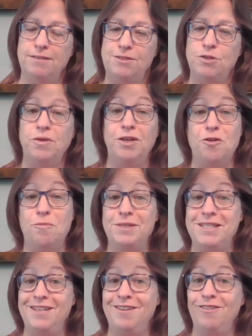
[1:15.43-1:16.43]
So in no
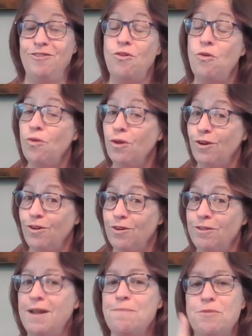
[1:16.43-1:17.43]
particular
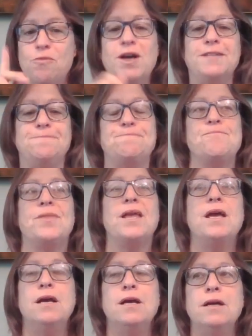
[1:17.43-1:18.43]
order, number
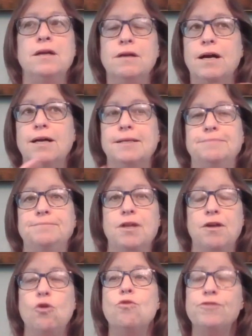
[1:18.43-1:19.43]
1,
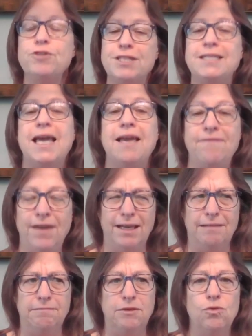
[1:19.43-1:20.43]
over
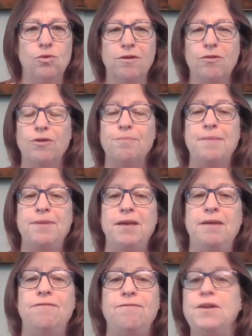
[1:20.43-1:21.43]
saving or
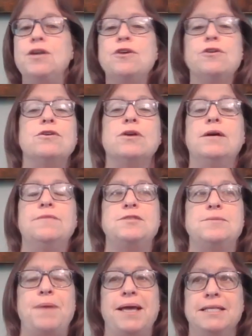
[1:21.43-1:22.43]
maybe fear of
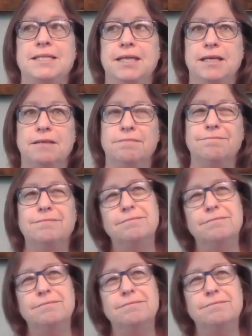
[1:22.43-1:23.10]
spending,